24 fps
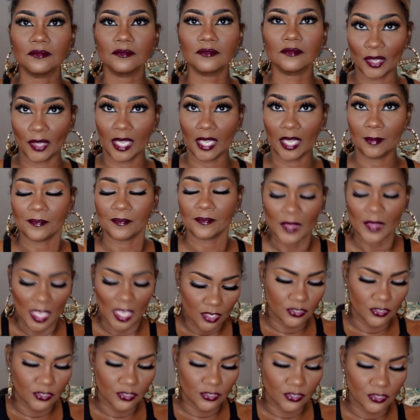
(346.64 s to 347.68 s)
Okay.
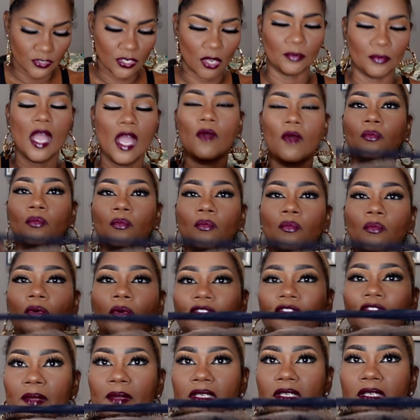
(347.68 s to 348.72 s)
So, with
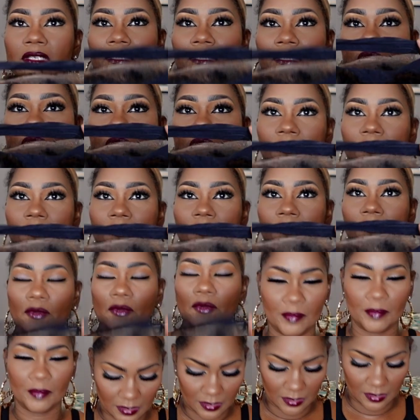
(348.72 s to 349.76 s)
that being said, let's go ahead and put
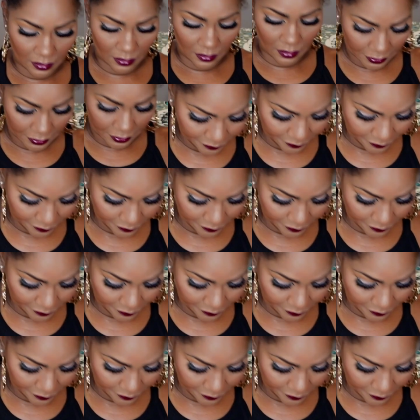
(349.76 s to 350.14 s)
this thing on.